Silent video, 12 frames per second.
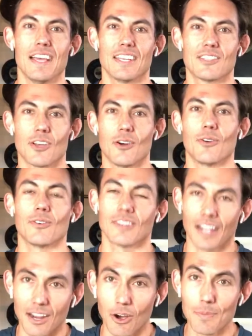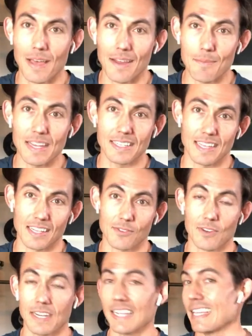So I hope that makes sense for
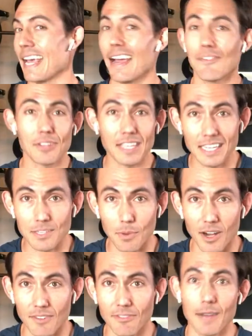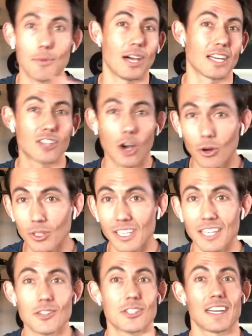you guys. Everything is modifiable. I totally
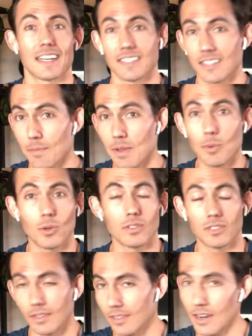understand. Some people,